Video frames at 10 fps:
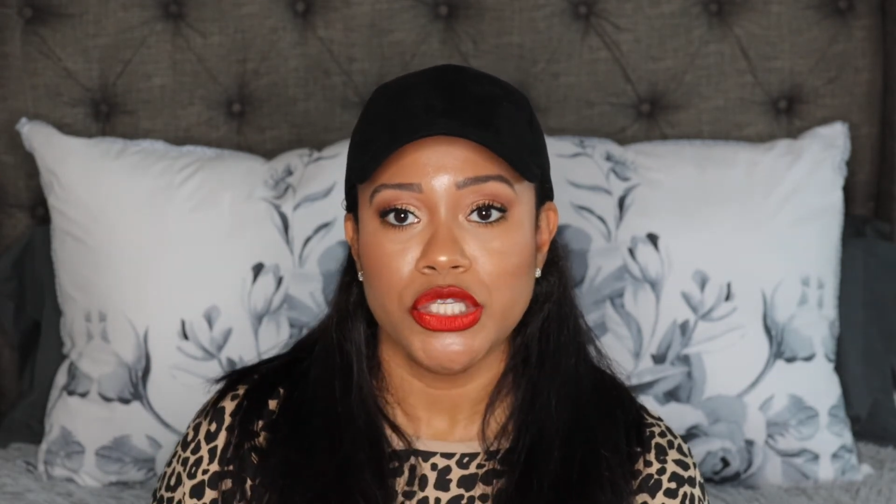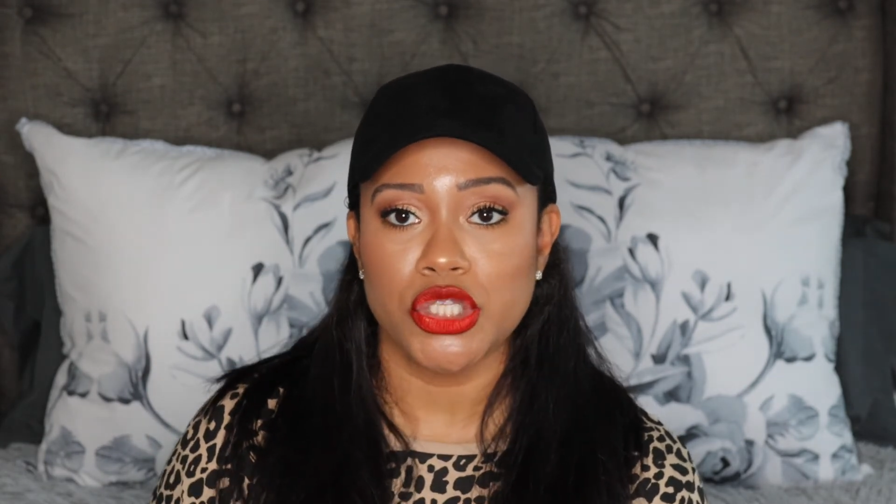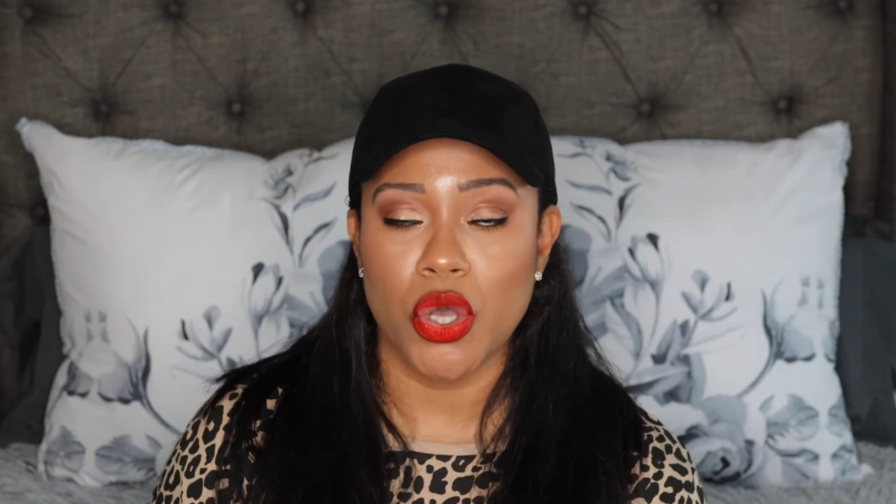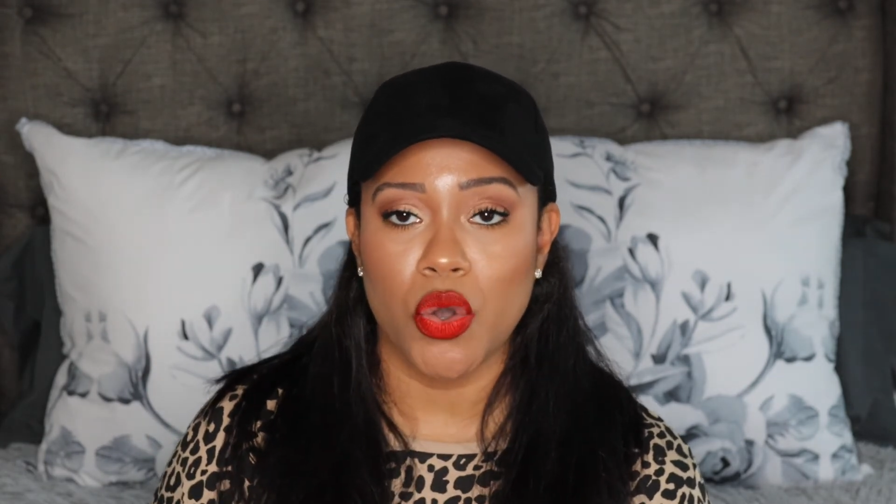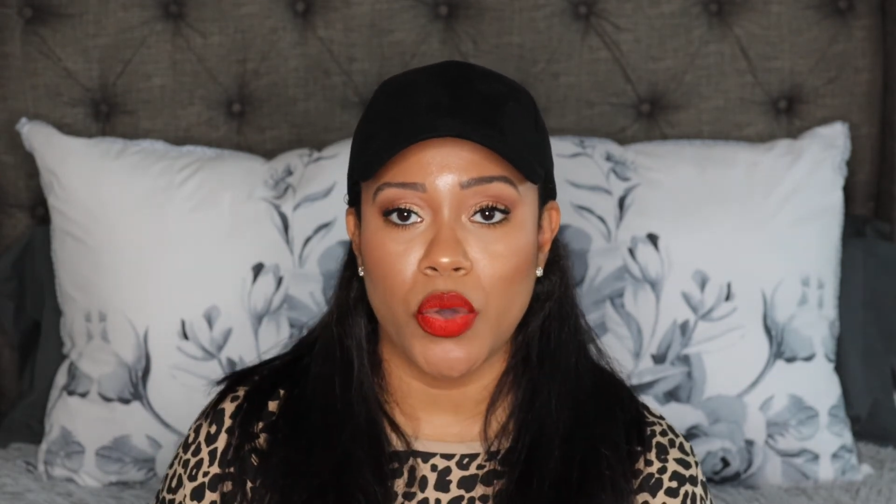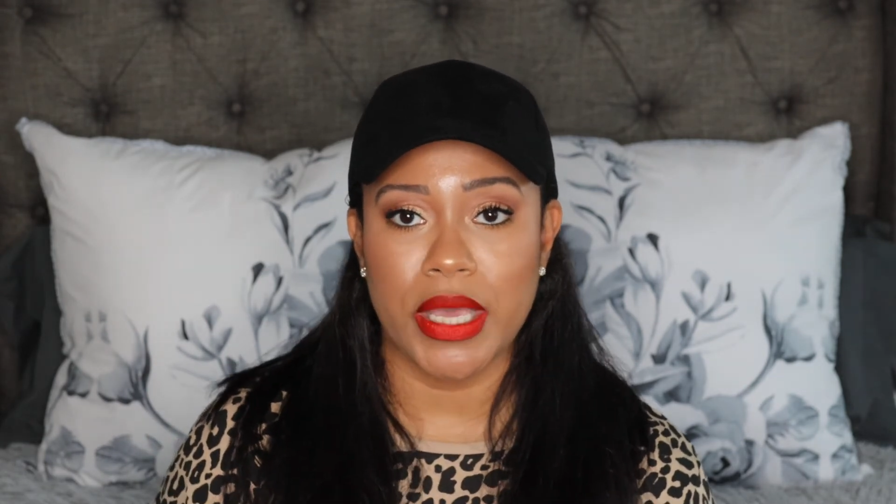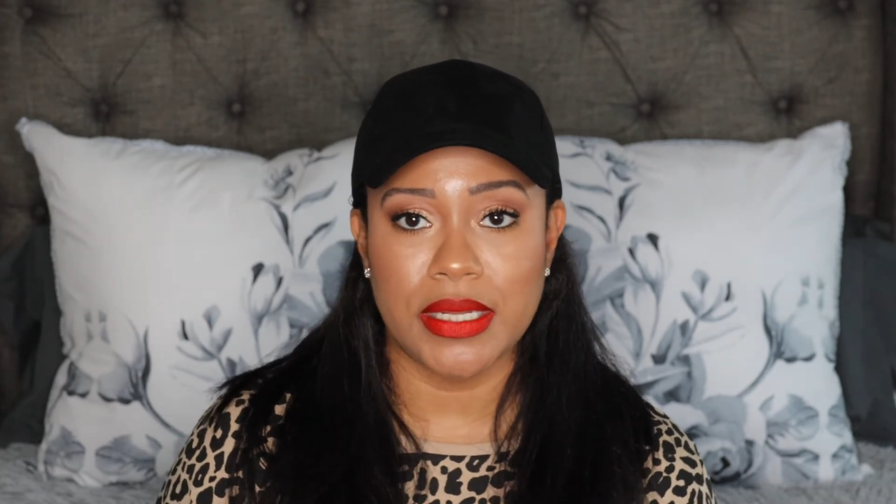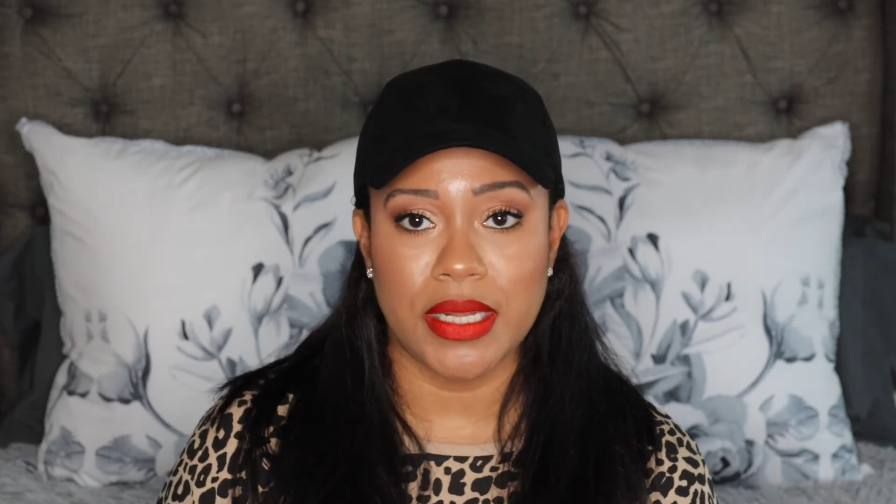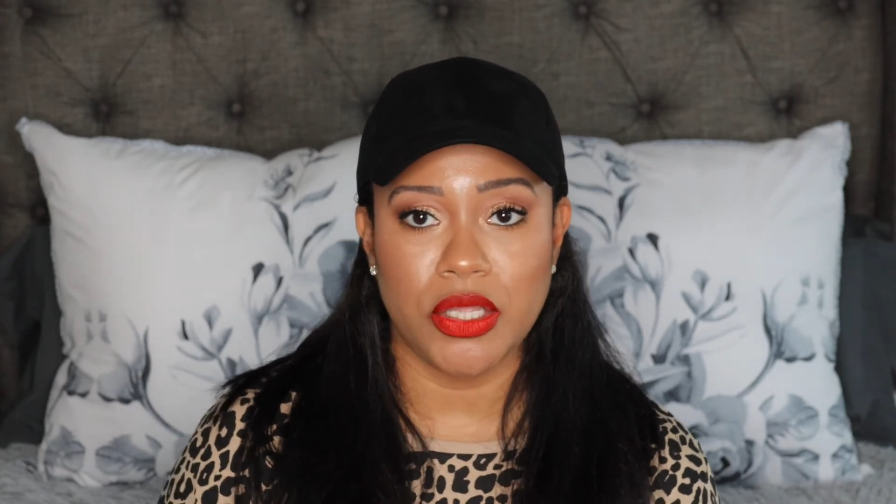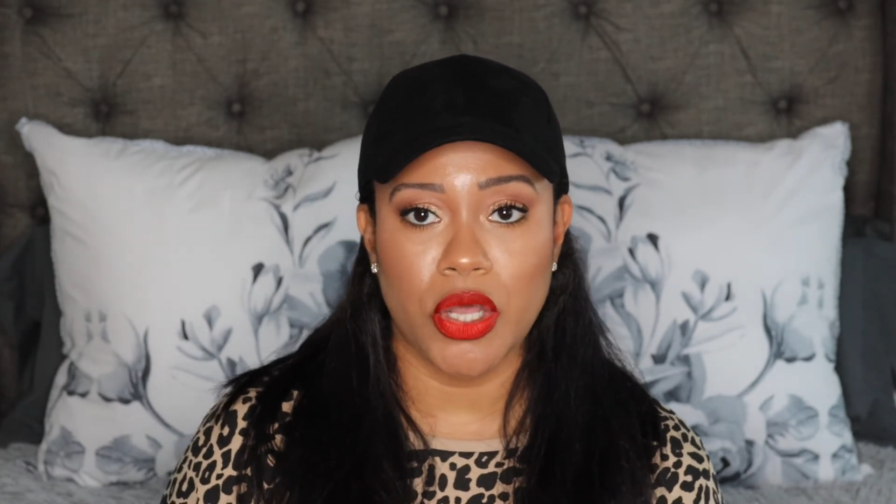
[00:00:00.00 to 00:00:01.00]
So
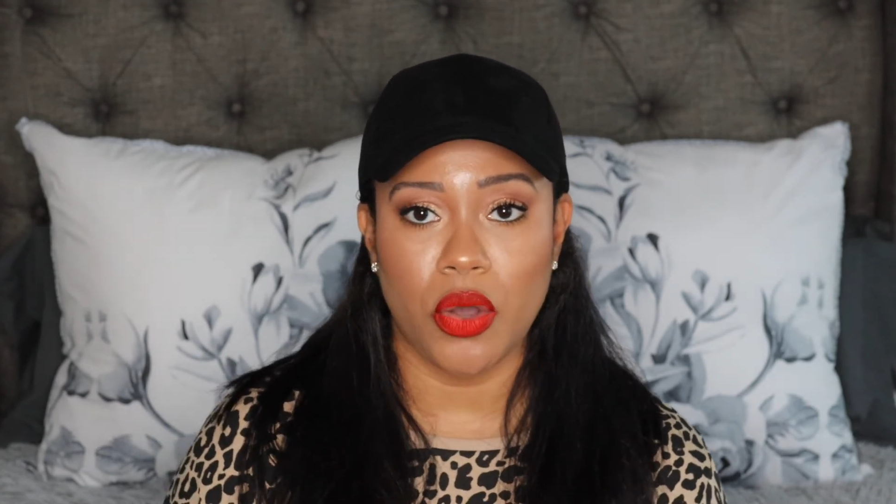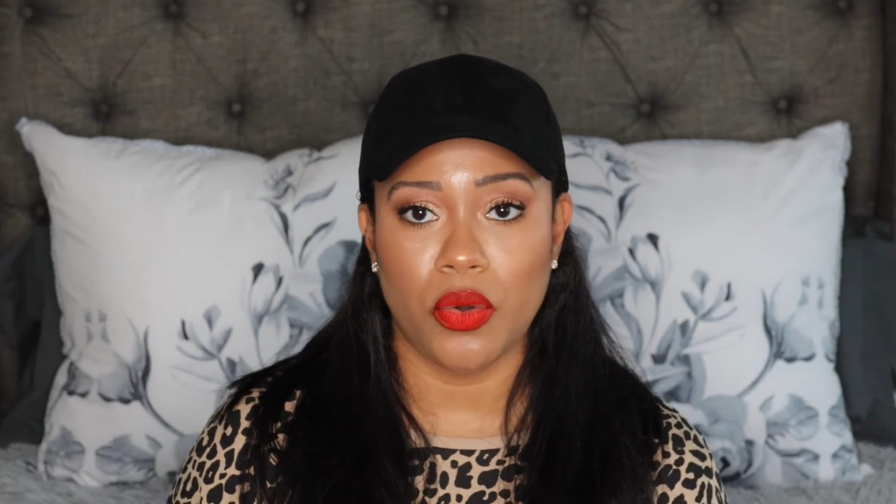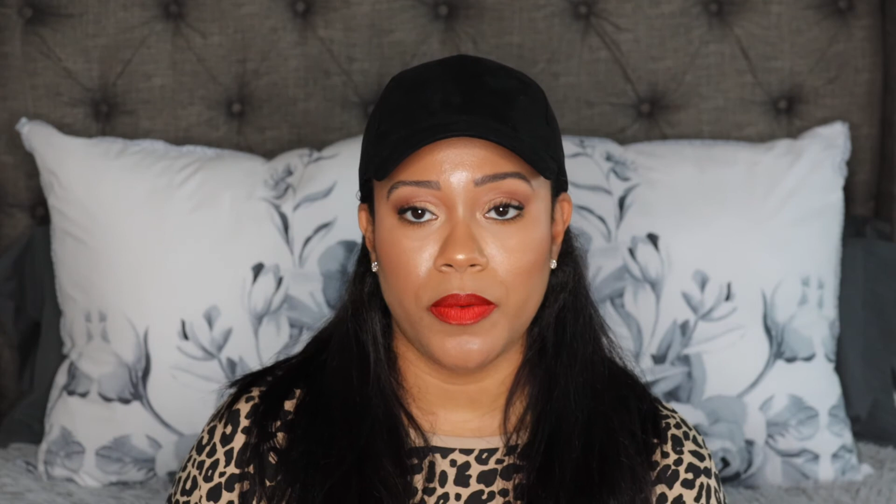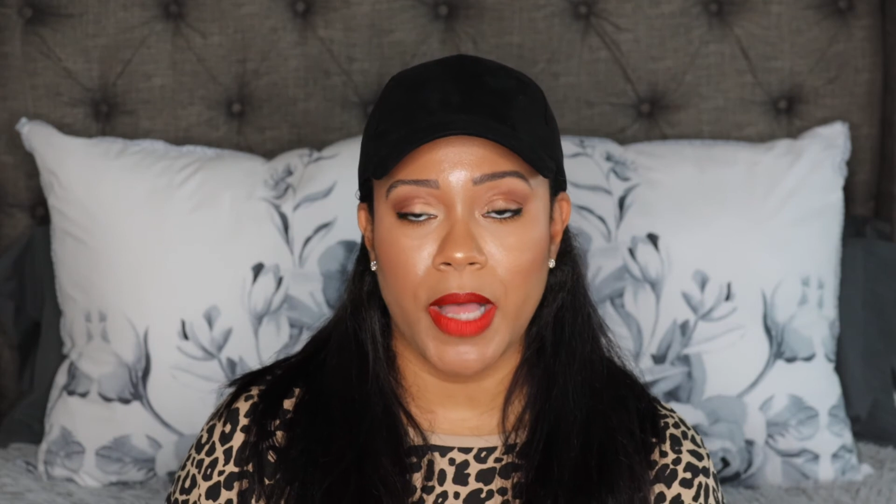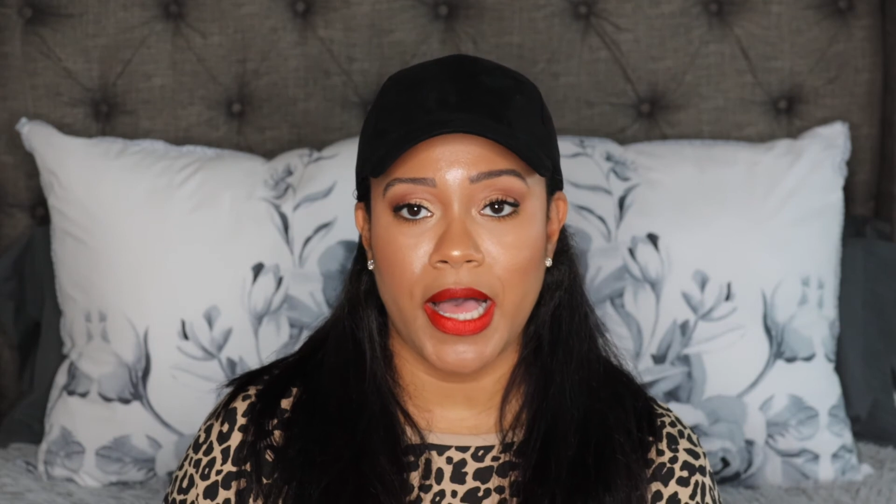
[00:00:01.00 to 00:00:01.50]
it, you know,